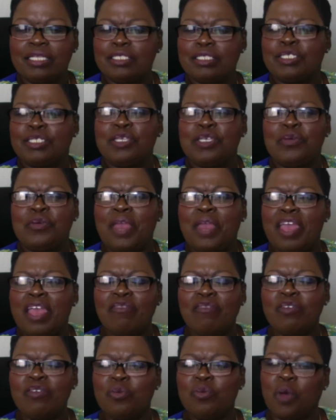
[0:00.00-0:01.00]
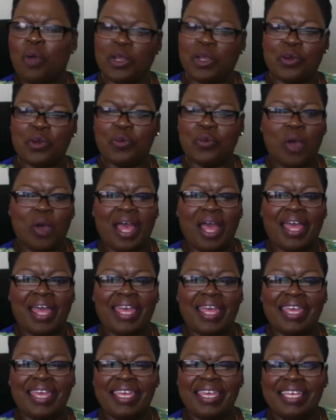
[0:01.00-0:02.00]
Do you ever wonder why
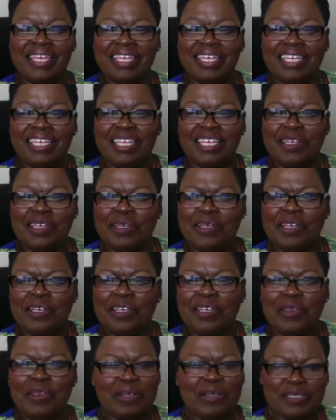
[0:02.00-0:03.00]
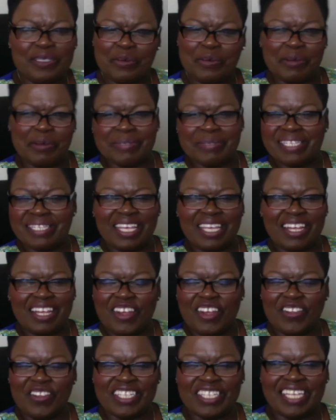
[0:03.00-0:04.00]
you're so upset
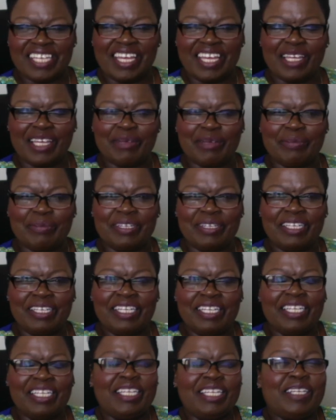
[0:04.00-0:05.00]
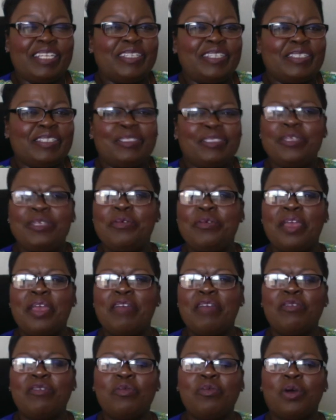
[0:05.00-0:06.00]
all the time? Do you
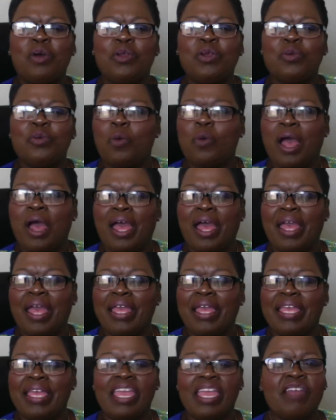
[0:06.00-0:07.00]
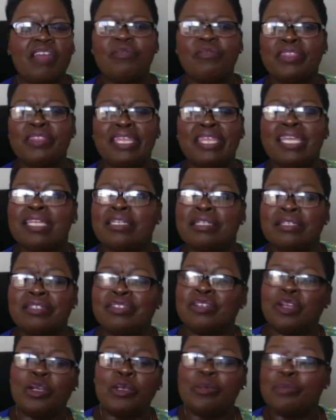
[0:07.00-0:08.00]
ever wonder why everything
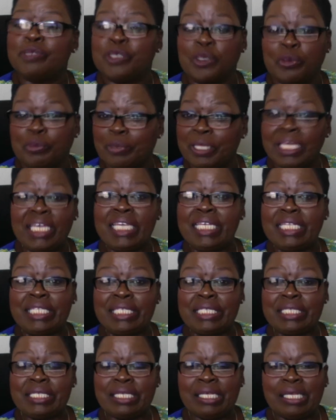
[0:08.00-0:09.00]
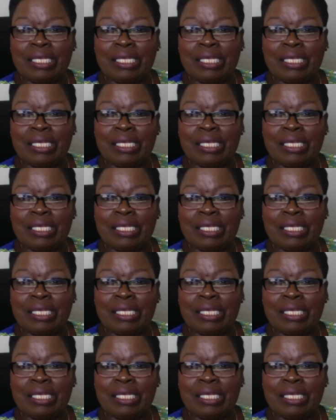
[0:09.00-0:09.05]
disturbs your peace?